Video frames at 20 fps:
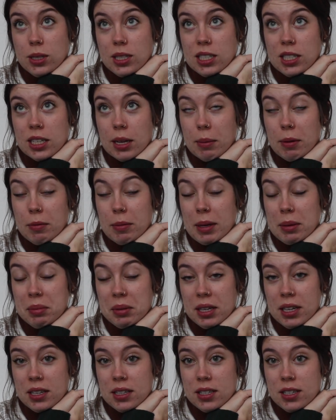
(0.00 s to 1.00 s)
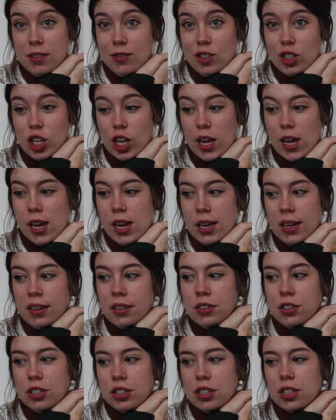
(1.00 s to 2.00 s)
some of my plans have
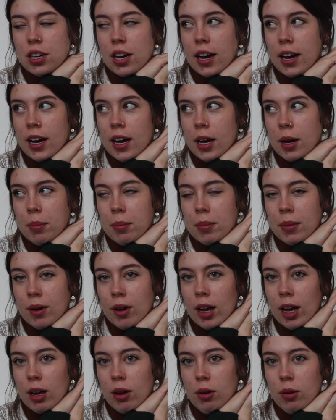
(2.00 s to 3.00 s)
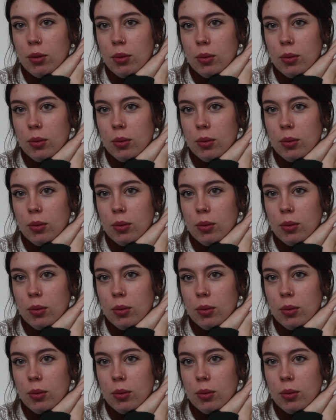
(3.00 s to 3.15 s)
changed. I